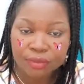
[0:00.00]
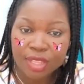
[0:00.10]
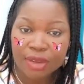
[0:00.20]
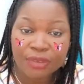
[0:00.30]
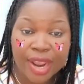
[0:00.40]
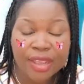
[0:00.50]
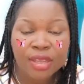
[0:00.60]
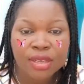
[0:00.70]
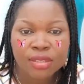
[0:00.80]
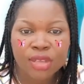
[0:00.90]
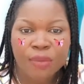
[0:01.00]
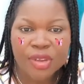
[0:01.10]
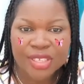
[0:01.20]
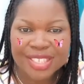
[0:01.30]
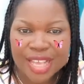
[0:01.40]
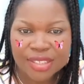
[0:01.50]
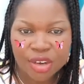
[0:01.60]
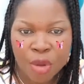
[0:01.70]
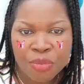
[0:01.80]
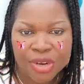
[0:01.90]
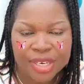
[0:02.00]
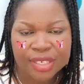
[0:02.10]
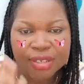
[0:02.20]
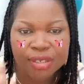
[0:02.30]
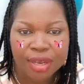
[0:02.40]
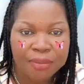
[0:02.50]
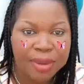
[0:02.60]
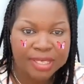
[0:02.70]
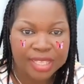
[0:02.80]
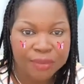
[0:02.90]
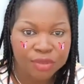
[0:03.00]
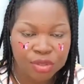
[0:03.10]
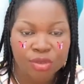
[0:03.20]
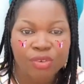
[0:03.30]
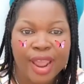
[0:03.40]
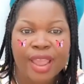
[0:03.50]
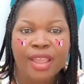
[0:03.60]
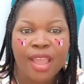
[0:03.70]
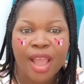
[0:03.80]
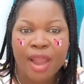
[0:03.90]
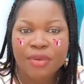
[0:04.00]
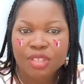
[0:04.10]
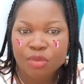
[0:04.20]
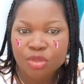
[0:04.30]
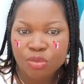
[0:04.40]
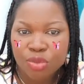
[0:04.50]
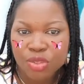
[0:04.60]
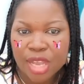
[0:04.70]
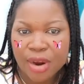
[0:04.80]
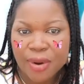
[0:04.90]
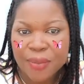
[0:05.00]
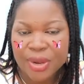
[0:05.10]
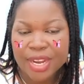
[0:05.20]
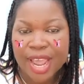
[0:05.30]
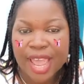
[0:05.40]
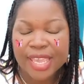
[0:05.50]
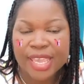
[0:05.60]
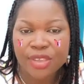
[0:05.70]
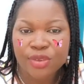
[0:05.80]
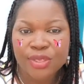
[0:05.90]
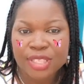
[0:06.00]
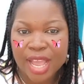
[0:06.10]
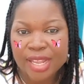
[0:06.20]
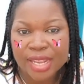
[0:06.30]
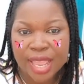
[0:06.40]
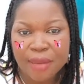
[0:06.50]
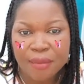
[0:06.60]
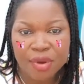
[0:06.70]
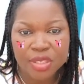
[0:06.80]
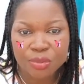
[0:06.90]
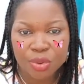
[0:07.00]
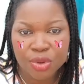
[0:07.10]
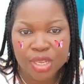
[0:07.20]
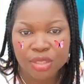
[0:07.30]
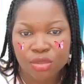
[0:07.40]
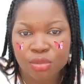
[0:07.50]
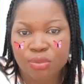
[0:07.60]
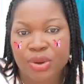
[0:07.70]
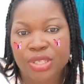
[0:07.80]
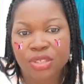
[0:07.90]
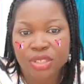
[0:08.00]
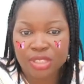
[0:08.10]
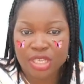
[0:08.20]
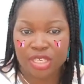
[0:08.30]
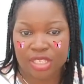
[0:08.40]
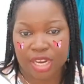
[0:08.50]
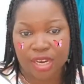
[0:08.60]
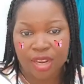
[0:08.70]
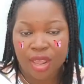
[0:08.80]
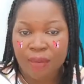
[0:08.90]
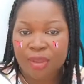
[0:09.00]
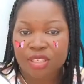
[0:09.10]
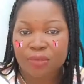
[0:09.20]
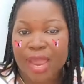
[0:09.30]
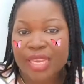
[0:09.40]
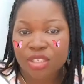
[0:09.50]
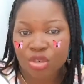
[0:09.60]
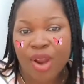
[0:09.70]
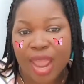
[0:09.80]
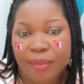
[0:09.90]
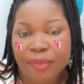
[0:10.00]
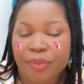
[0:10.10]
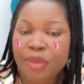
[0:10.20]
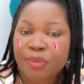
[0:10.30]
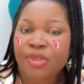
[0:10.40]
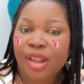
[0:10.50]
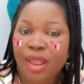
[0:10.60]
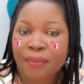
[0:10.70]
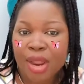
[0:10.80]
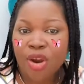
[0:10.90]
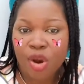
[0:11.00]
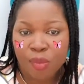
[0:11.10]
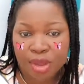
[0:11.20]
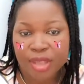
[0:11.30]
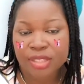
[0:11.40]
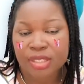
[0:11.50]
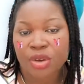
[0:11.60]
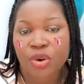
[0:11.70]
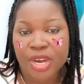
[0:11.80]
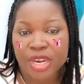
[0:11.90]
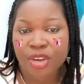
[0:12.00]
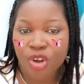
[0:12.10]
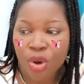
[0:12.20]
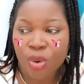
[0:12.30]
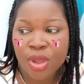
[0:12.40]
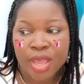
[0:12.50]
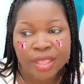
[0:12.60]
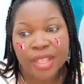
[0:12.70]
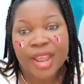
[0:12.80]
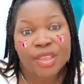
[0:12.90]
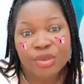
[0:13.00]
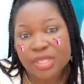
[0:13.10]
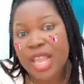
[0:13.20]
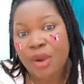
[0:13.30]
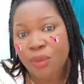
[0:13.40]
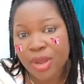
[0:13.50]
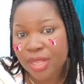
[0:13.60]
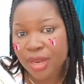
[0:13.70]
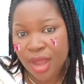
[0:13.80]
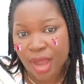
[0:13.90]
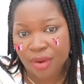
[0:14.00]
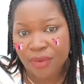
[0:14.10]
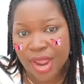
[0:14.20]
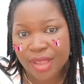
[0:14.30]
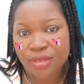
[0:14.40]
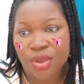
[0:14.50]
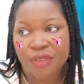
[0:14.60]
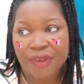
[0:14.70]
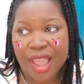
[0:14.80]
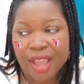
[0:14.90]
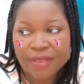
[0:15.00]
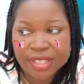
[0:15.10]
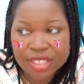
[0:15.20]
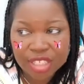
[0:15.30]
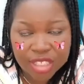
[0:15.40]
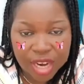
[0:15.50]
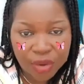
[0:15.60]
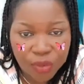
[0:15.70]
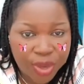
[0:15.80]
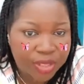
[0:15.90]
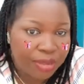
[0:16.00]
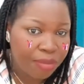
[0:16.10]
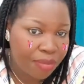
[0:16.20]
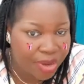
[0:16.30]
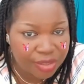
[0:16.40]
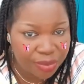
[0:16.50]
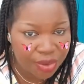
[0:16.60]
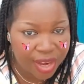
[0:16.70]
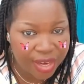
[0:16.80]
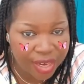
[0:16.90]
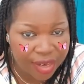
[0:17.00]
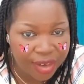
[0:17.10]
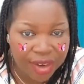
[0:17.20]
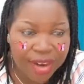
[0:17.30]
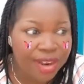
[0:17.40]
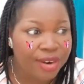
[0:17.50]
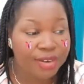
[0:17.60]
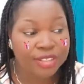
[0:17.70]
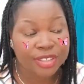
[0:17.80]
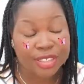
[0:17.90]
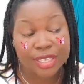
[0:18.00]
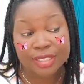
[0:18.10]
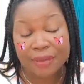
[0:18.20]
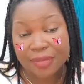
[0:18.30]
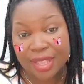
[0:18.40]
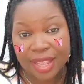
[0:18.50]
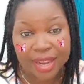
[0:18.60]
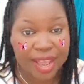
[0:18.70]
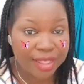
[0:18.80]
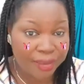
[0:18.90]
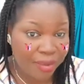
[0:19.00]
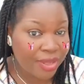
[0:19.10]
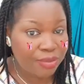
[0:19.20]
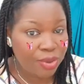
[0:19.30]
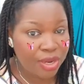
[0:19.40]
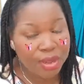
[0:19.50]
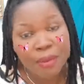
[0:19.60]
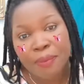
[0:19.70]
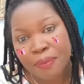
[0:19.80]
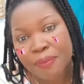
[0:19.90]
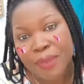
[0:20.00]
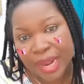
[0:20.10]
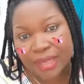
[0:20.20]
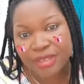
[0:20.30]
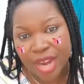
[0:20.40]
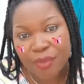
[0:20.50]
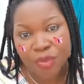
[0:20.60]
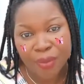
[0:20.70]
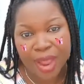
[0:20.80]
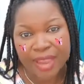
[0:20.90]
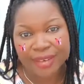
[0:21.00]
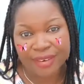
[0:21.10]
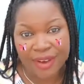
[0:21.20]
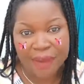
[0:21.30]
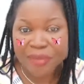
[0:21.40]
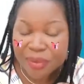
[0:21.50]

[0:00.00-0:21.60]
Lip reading: Right? So because that's a community in my step two, right? I was able to build that community. I can use that name, Boss Beauty, to print on t-shirt, because my tribe, people that are in my community, already know that I use that word a lot, right? So if I have a t-shirt with Boss Beauty on it, or just say something and add the Boss Beauty, my tribe will buy it, right?